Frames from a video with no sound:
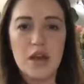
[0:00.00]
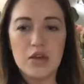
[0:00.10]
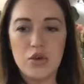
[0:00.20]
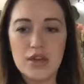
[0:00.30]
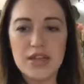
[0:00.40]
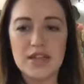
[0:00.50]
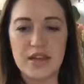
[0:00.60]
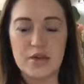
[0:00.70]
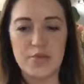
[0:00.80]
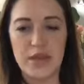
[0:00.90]
going to
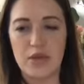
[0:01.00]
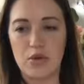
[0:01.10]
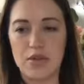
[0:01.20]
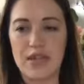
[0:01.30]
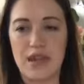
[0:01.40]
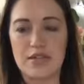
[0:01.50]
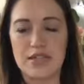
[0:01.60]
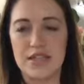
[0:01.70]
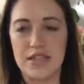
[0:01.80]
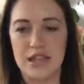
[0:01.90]
therapy and going to
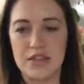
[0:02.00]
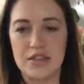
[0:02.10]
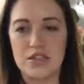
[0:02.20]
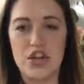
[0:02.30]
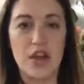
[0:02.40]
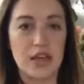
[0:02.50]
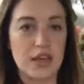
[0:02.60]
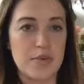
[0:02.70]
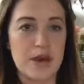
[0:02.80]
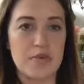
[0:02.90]
counseling and talking
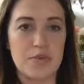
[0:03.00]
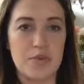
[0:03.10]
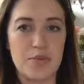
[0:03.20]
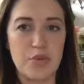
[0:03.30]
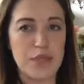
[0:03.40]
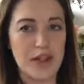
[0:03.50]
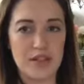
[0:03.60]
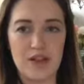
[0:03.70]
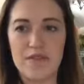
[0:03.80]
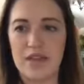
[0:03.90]
about it with people that I
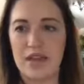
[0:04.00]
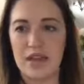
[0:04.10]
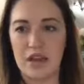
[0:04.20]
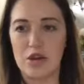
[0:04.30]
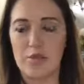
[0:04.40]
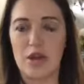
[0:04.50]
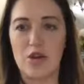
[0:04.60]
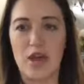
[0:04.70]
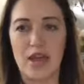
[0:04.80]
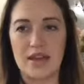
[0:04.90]
love and that I care about,
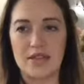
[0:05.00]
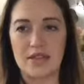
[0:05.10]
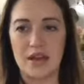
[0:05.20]
and